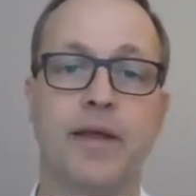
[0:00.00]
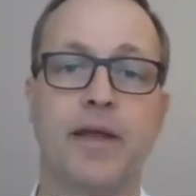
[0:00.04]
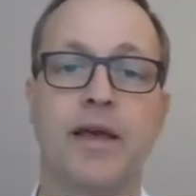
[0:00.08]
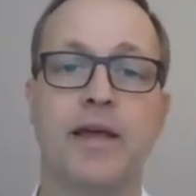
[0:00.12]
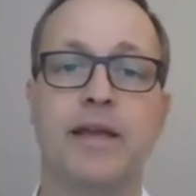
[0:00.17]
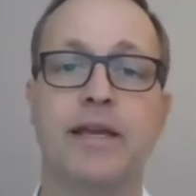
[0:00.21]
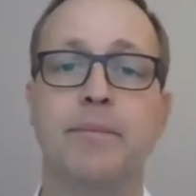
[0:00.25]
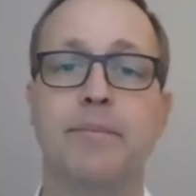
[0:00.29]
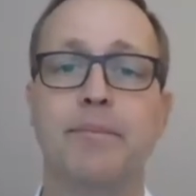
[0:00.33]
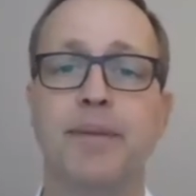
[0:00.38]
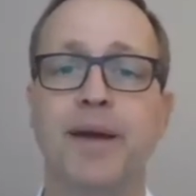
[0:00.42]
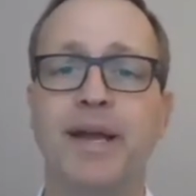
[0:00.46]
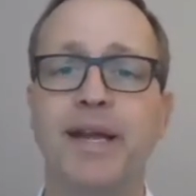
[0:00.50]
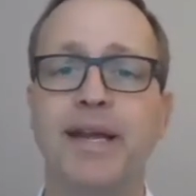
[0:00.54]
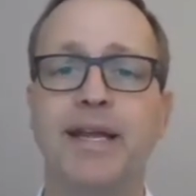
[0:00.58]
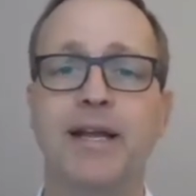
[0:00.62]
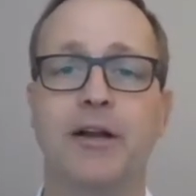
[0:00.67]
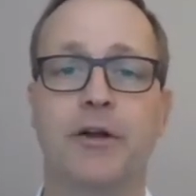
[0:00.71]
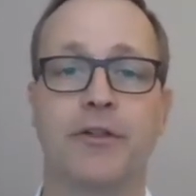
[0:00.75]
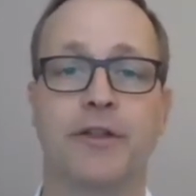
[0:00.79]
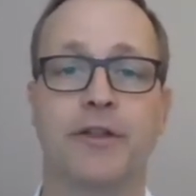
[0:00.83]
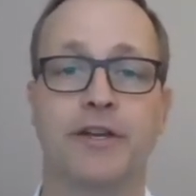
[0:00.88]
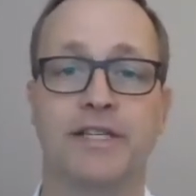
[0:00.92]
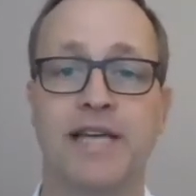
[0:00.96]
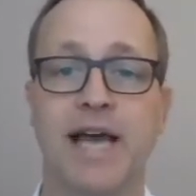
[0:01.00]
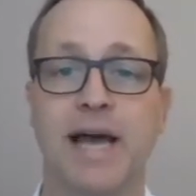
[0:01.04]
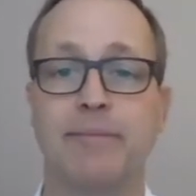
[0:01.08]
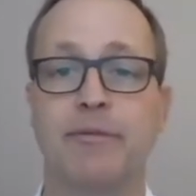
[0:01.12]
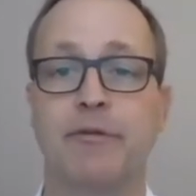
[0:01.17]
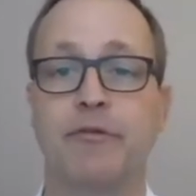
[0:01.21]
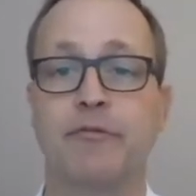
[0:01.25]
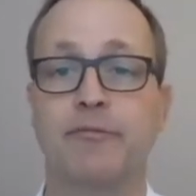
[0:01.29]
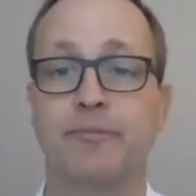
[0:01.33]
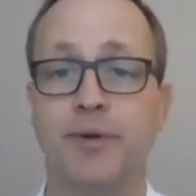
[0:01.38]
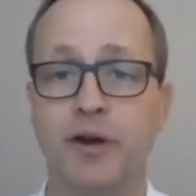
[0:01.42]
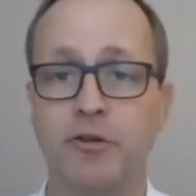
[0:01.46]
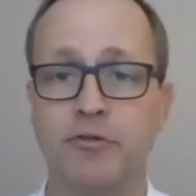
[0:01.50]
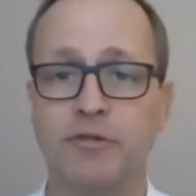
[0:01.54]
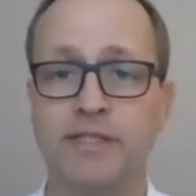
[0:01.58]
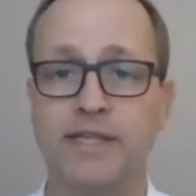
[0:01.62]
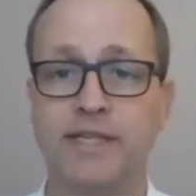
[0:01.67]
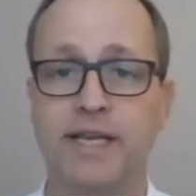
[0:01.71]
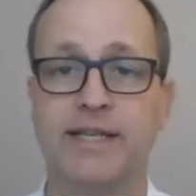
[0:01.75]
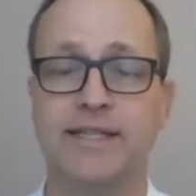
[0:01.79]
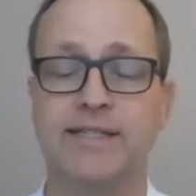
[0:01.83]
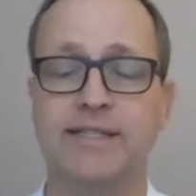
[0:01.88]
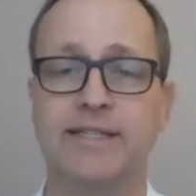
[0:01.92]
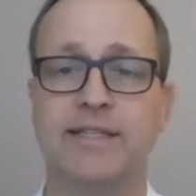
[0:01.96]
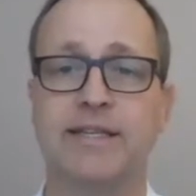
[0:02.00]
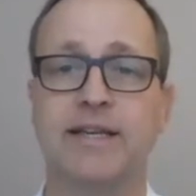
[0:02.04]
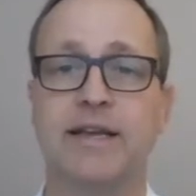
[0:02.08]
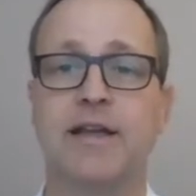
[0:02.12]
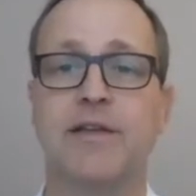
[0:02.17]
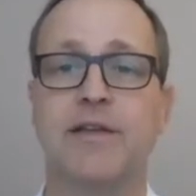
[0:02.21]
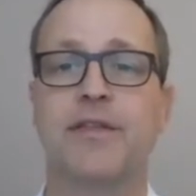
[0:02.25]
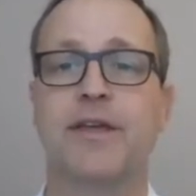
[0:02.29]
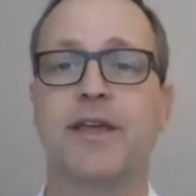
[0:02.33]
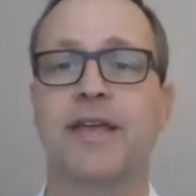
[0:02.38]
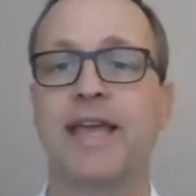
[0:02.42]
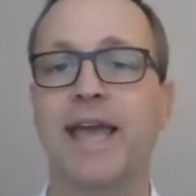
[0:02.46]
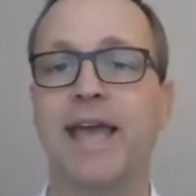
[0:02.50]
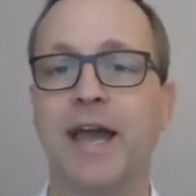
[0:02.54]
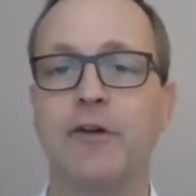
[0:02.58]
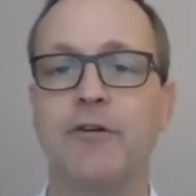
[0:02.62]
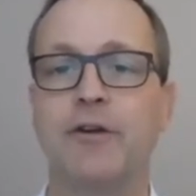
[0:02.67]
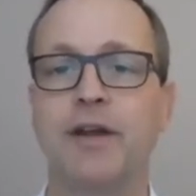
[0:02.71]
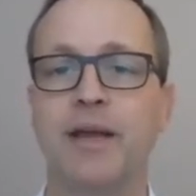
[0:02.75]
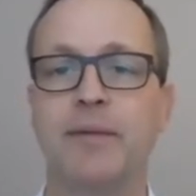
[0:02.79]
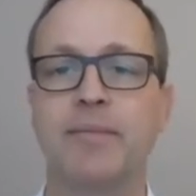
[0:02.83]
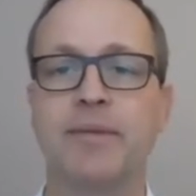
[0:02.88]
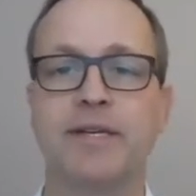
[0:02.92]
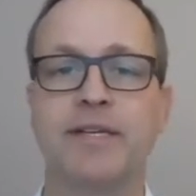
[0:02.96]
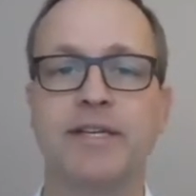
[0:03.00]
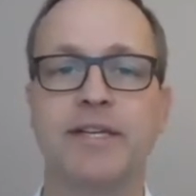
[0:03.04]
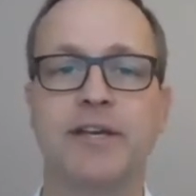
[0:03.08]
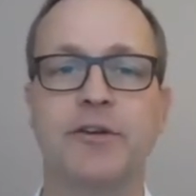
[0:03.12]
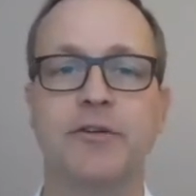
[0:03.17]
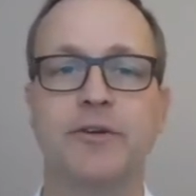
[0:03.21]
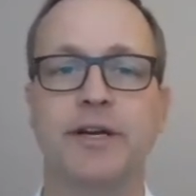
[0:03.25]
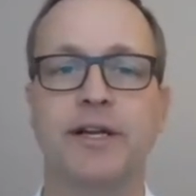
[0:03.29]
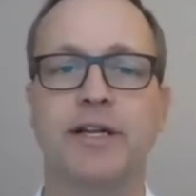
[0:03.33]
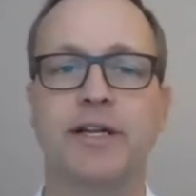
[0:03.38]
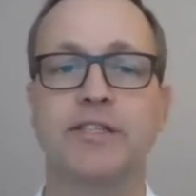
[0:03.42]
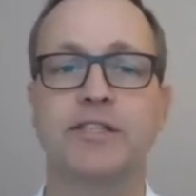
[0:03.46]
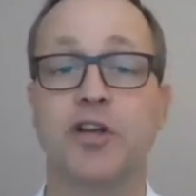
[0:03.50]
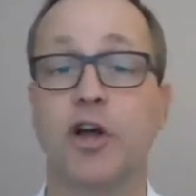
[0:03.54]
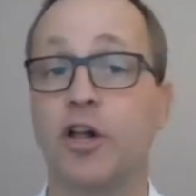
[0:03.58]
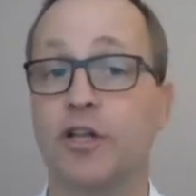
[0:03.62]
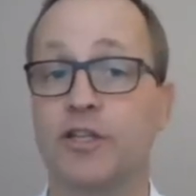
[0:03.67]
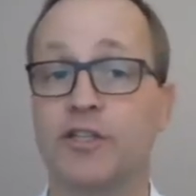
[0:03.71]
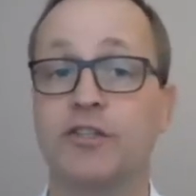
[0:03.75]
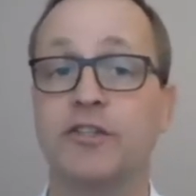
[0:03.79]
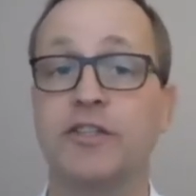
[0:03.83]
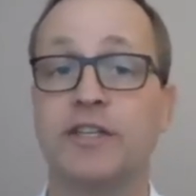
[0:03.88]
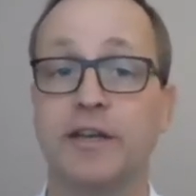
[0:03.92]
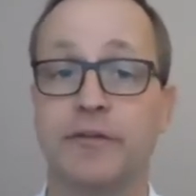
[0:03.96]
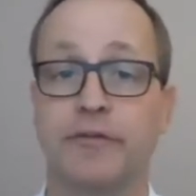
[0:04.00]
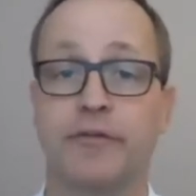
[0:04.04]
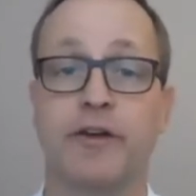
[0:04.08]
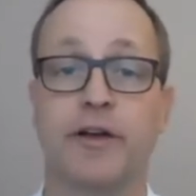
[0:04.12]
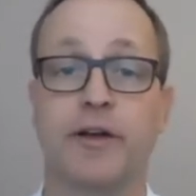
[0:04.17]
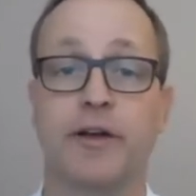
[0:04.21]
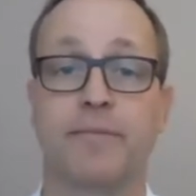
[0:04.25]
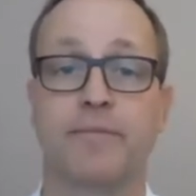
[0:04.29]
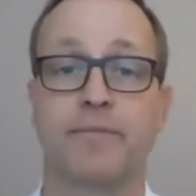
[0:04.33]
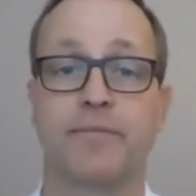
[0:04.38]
Depending on the type of process, the carrier materials also differ.